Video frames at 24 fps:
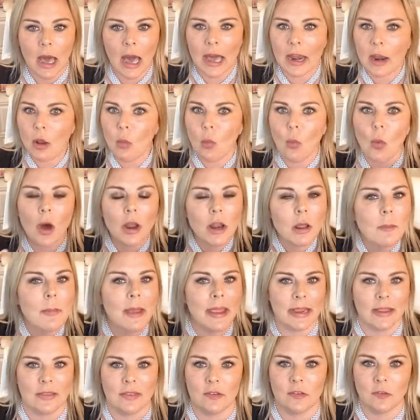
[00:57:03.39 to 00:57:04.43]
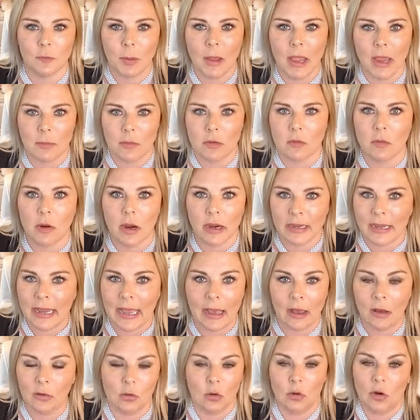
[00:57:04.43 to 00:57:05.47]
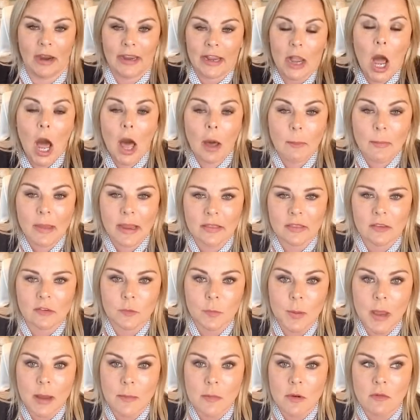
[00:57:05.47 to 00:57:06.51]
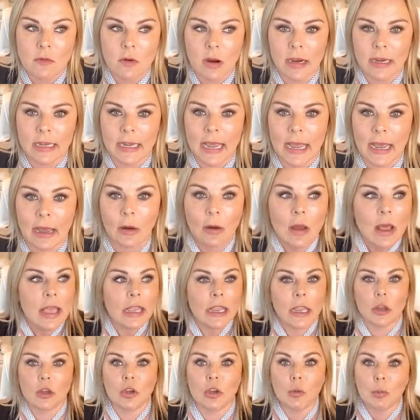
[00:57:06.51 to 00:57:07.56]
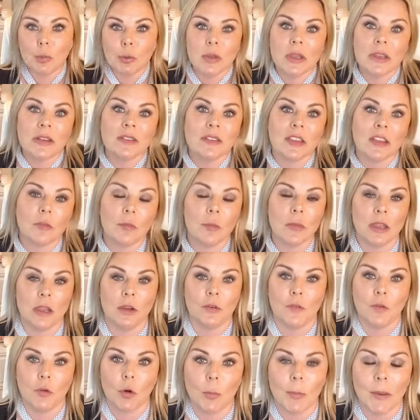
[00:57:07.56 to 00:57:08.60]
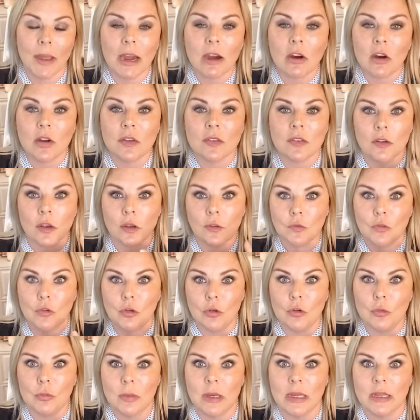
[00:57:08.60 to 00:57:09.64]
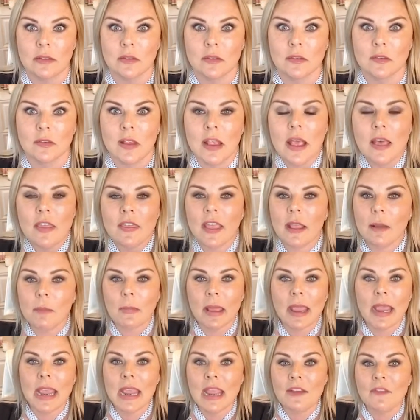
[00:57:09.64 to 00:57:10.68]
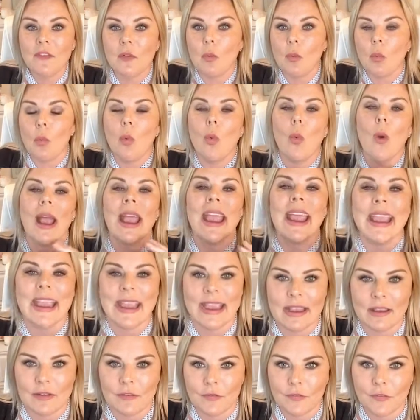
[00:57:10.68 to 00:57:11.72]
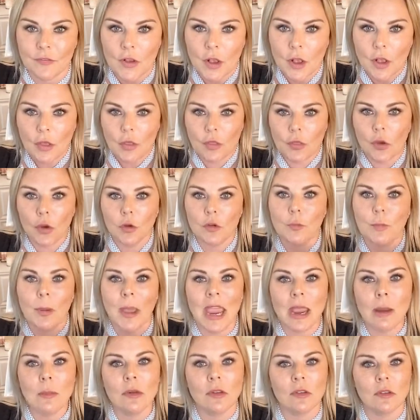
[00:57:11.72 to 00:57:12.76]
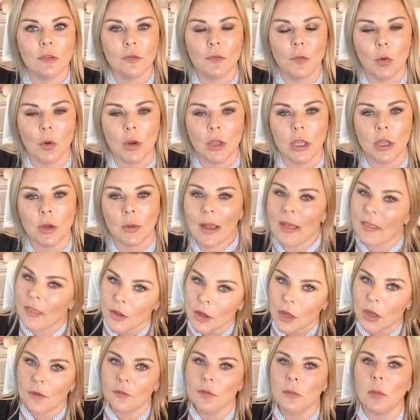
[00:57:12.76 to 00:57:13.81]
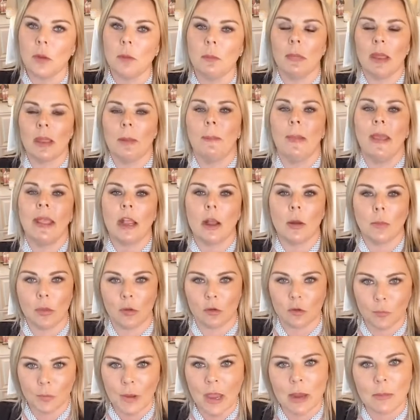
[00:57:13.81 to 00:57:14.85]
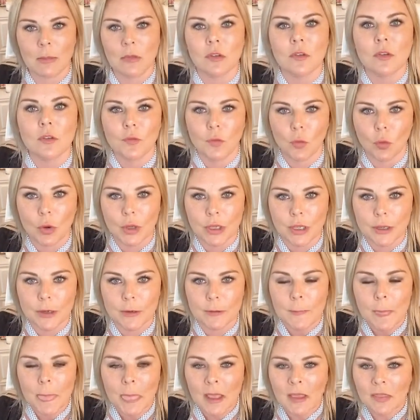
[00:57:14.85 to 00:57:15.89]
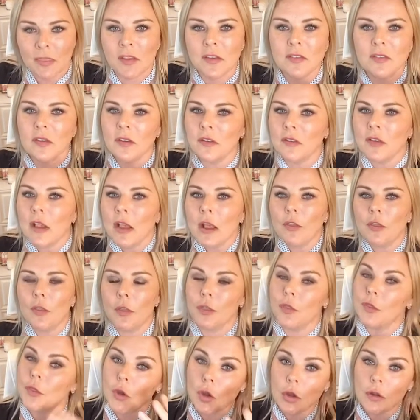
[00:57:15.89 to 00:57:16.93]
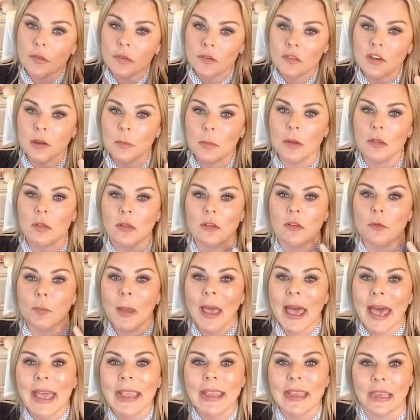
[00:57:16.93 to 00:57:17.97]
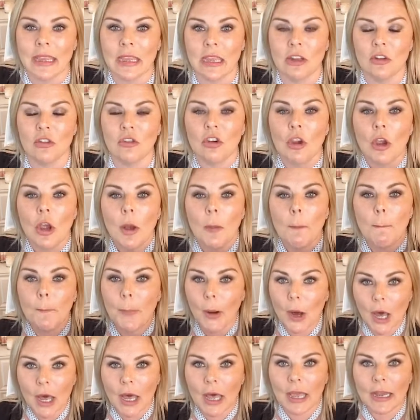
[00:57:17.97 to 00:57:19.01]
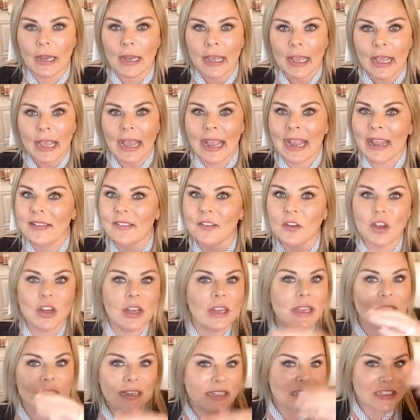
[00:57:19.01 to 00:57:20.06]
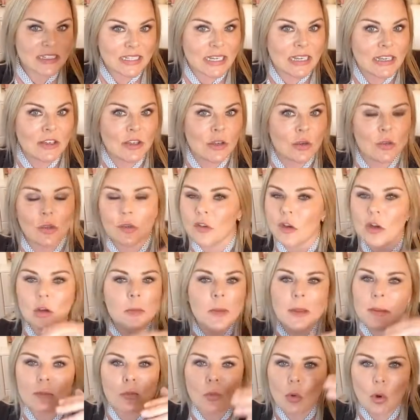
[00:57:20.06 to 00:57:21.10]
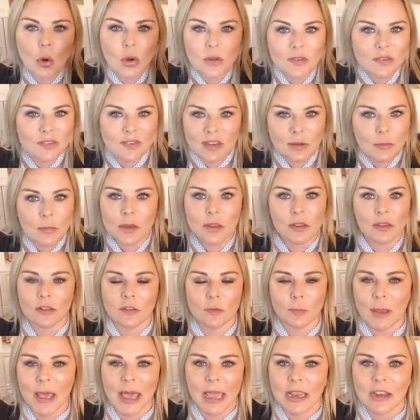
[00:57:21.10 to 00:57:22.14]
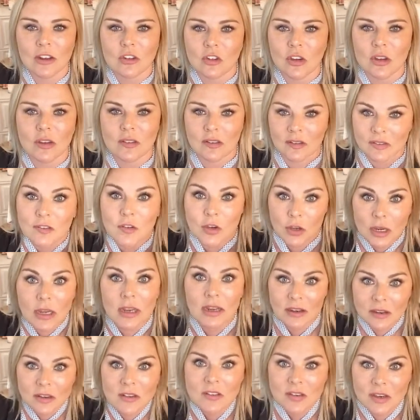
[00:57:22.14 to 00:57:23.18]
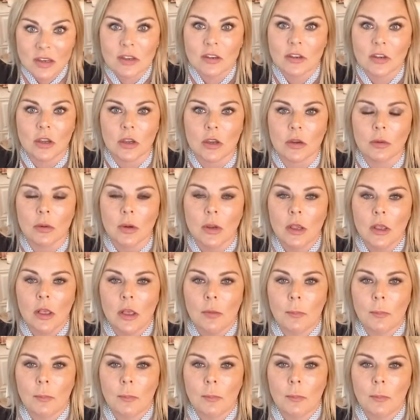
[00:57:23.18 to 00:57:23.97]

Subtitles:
I don't want to make this payment right now, or I can't make this payment right now. Can you please give me a forbearance of 2 months? They may even waive those payments for you, and the government may pick up those payments for you. This is the third stimulus package, but it's going to continue. There's going to be more stimulus packages. It's going to continue.